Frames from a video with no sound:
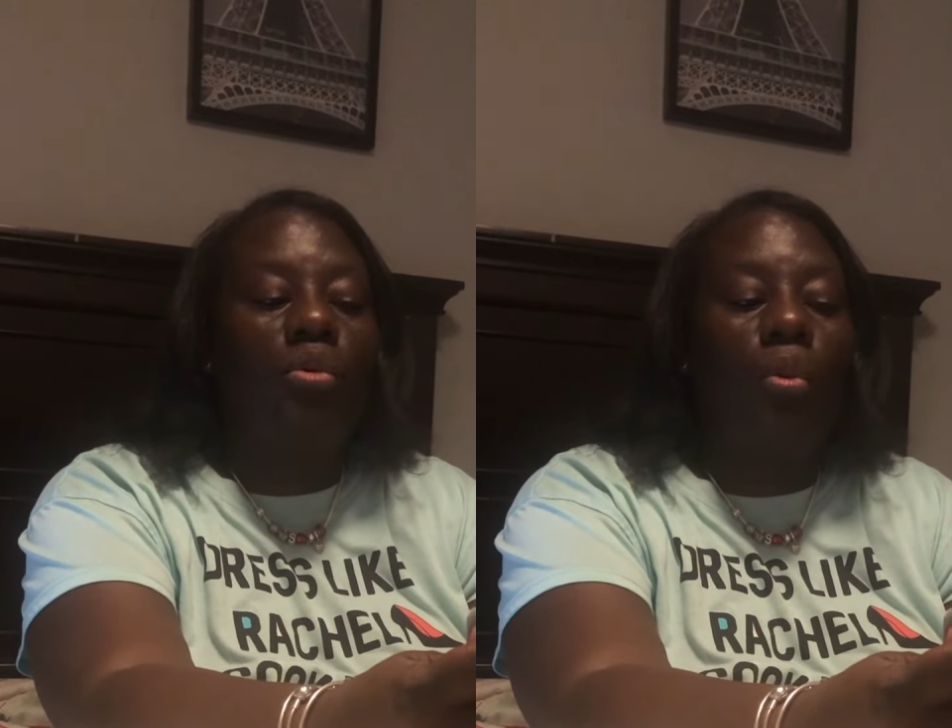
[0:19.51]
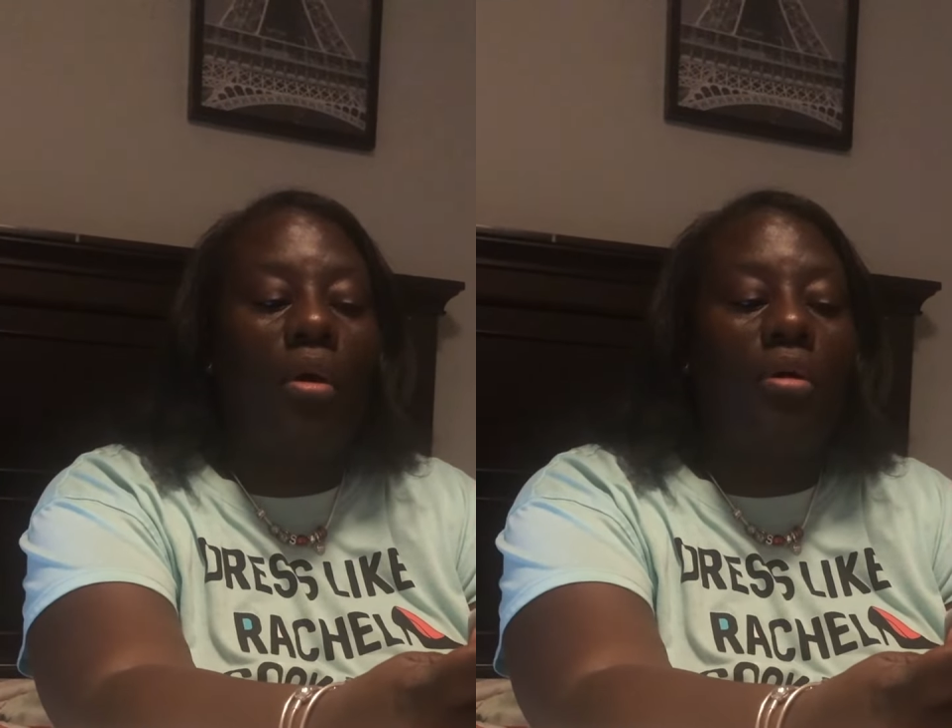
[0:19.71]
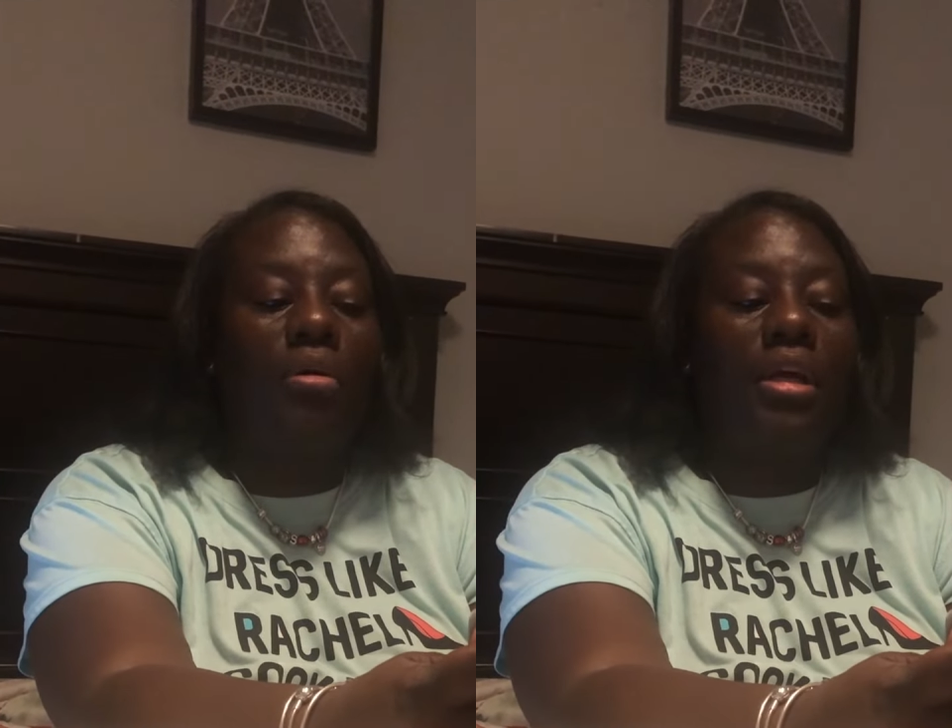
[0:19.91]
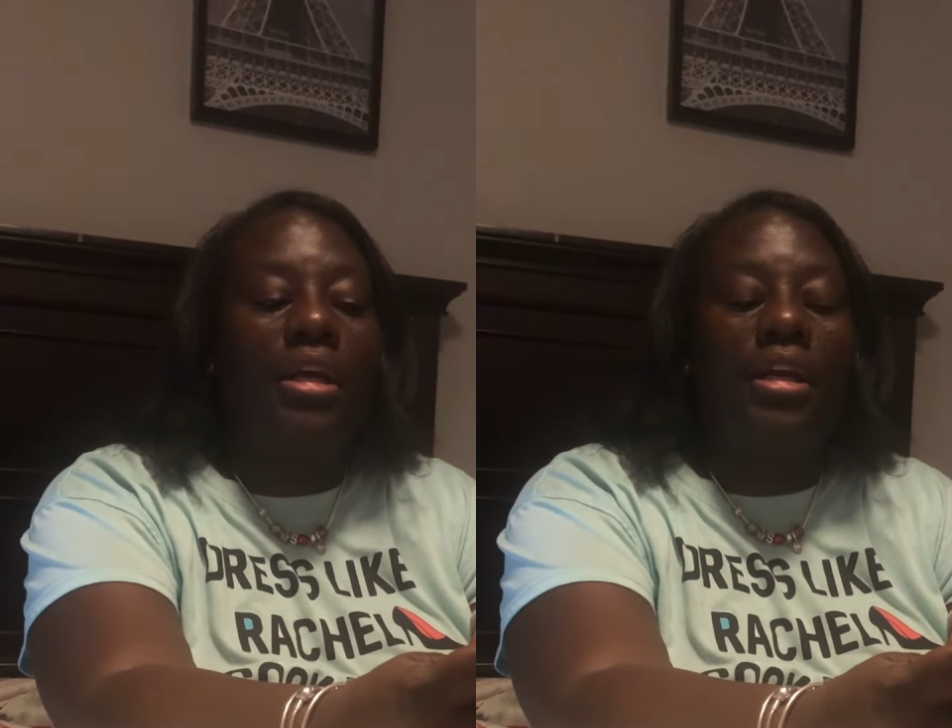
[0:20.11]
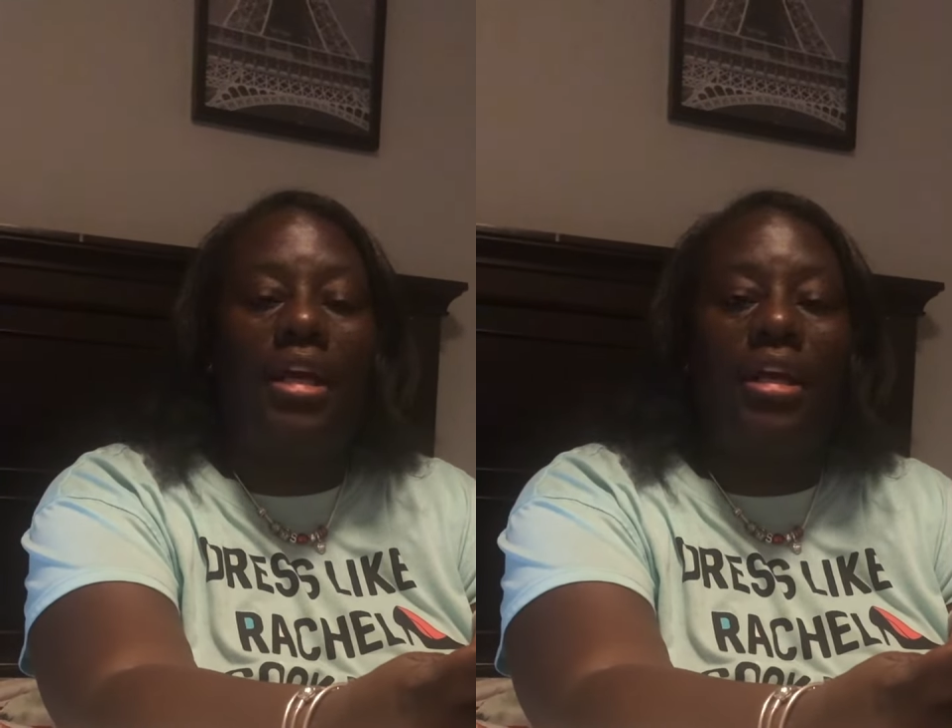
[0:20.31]
work
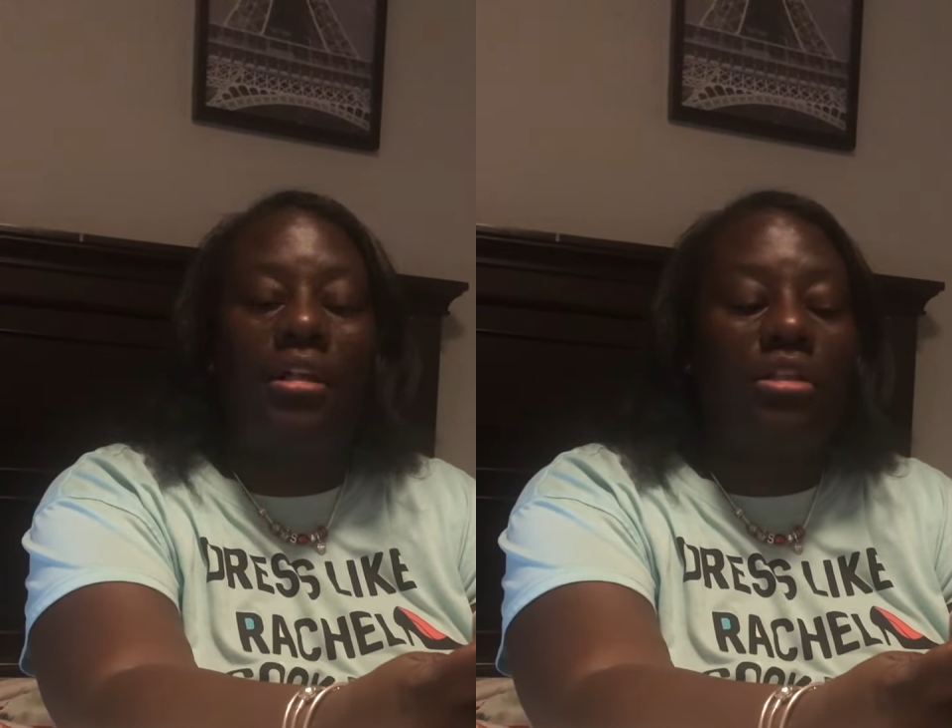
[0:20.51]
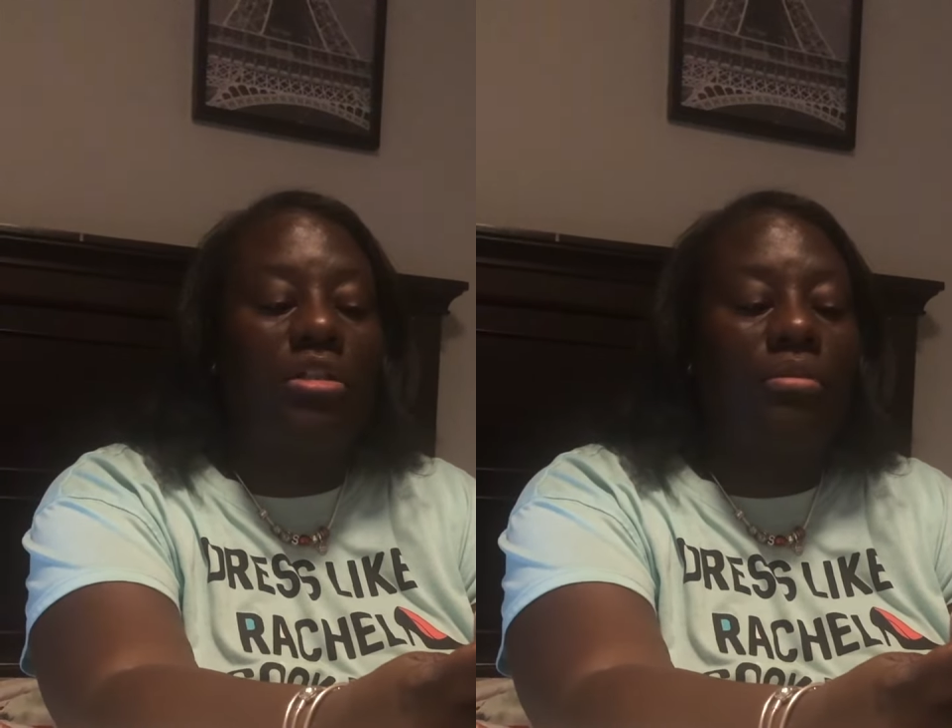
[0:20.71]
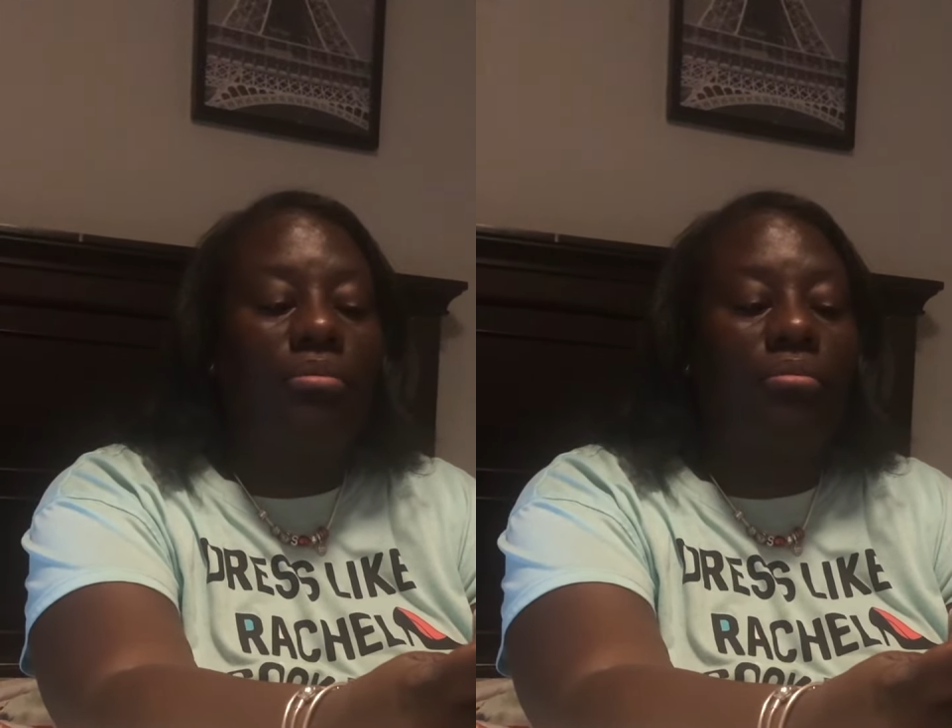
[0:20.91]
in English.